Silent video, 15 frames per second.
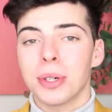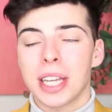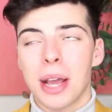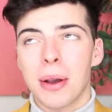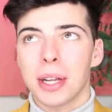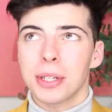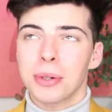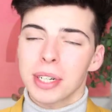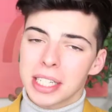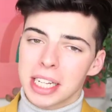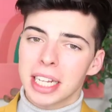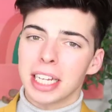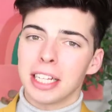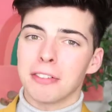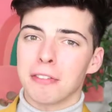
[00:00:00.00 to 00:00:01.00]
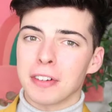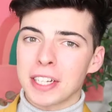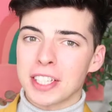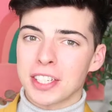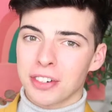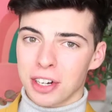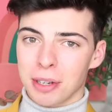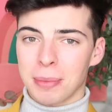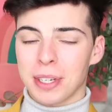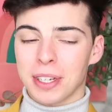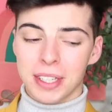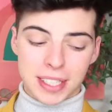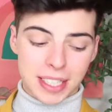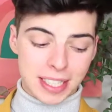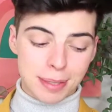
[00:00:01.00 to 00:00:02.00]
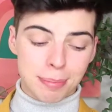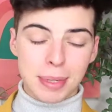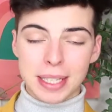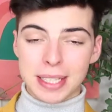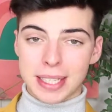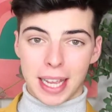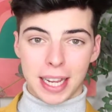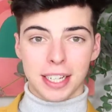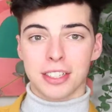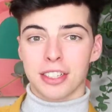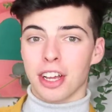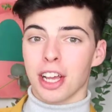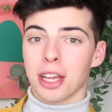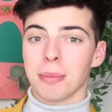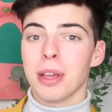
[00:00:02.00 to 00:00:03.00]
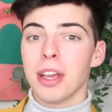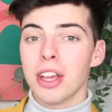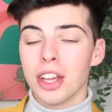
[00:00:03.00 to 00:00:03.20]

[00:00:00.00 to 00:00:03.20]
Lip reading: Now I do want to tell you a little funny story because this is my second time